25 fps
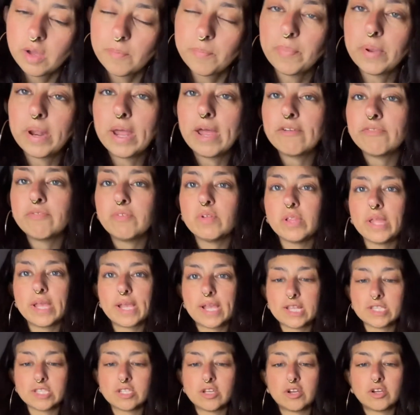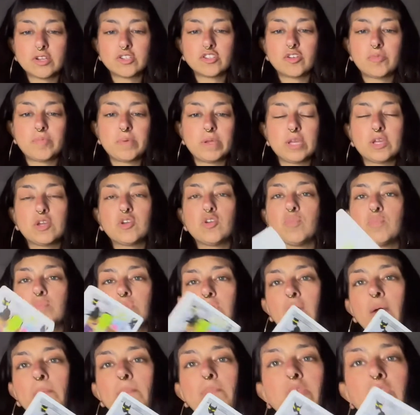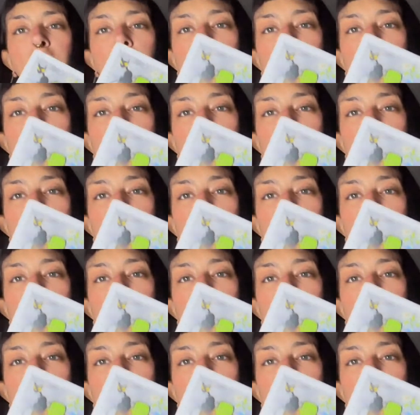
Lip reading: But I feel like as long as you're being cooped up, you